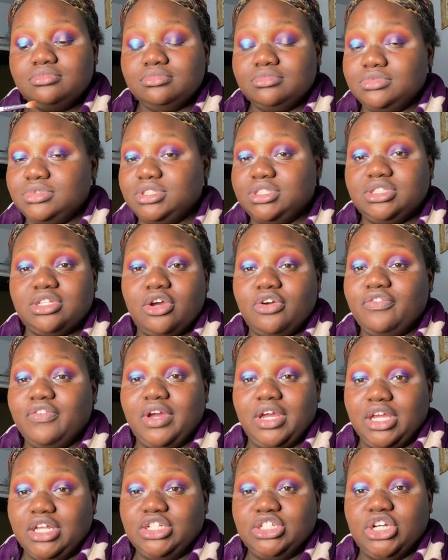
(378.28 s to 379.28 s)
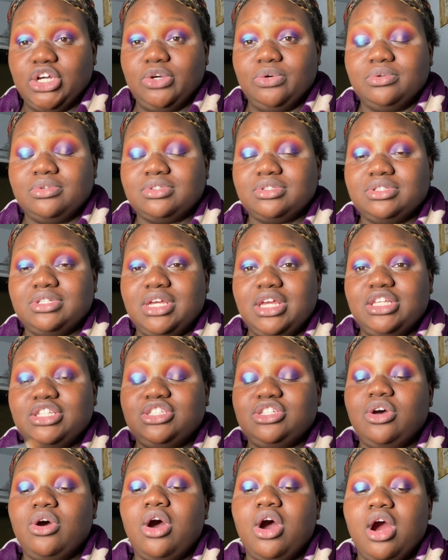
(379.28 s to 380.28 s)
it's no fucking joke. It's
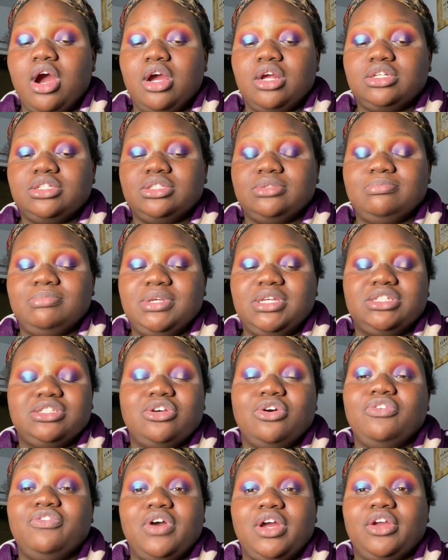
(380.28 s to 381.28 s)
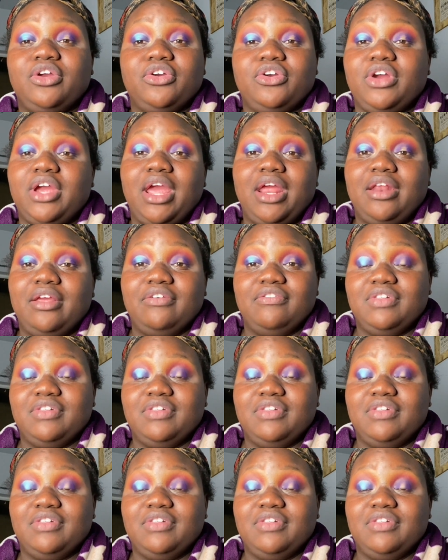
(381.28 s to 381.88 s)
so hard to be so fucking creative.